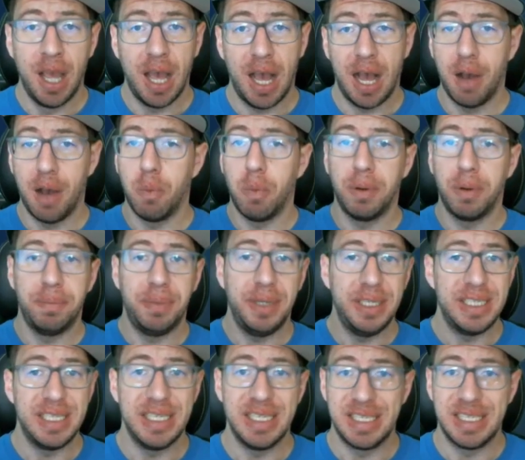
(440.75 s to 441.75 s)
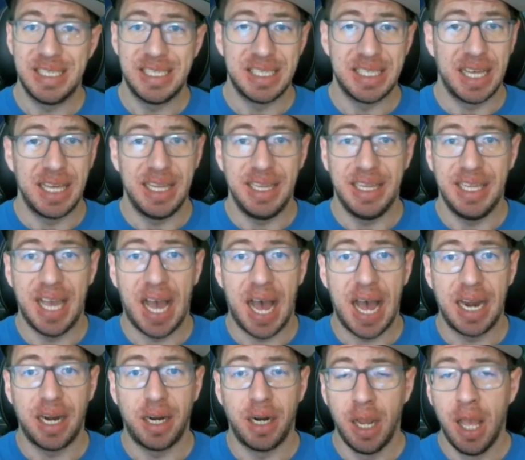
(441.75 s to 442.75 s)
One piece is slightly
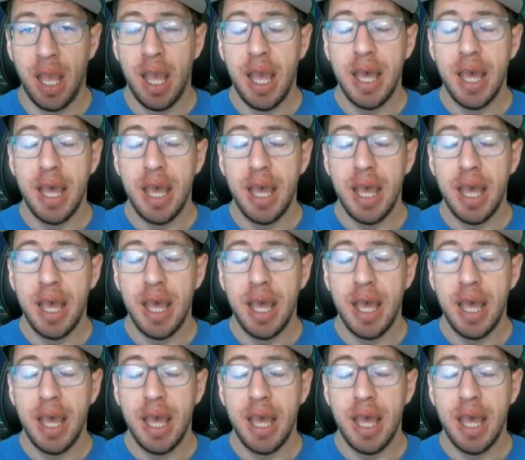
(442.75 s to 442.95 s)
higher.